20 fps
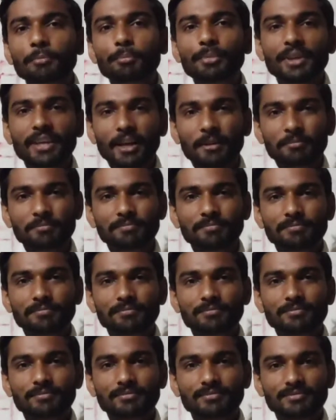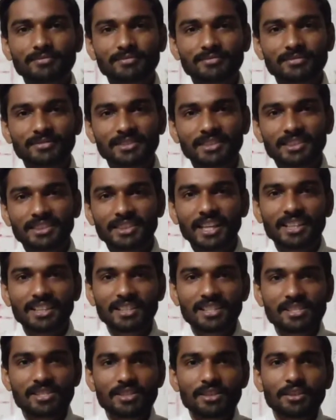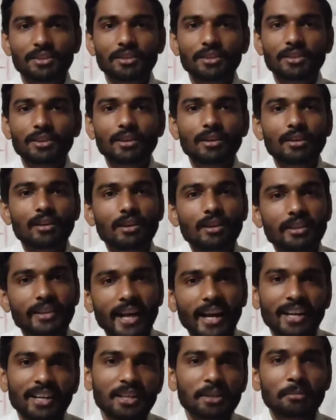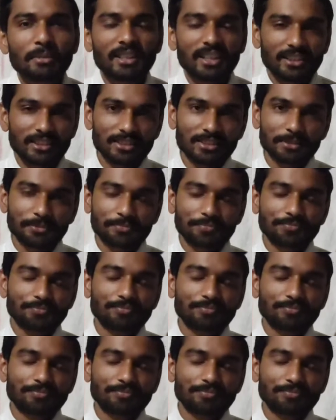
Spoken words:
p.m. That is 90 minutes.